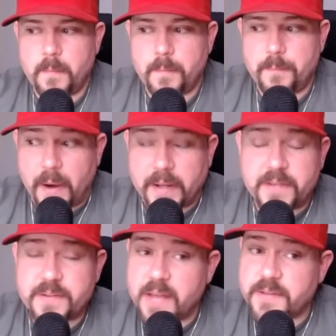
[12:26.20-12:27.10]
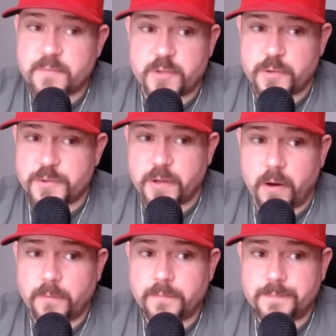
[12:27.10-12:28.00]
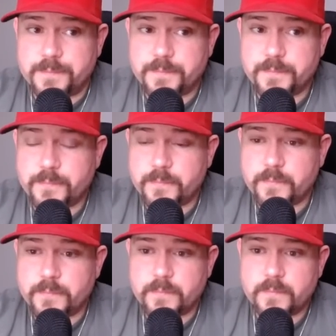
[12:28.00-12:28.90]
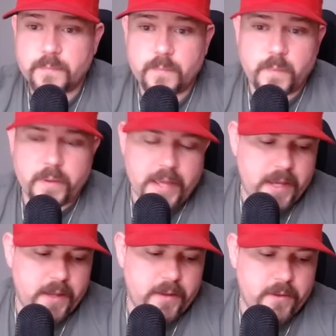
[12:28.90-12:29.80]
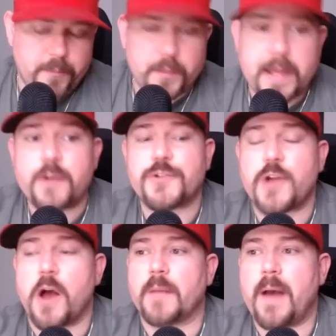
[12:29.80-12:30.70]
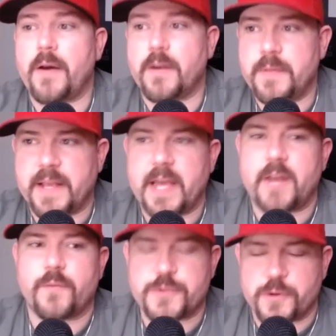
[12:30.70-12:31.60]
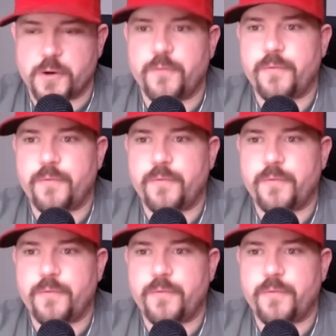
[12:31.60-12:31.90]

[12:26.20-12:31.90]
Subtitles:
But he's got some juice, y'all. The players talk about him and they kind of reserve,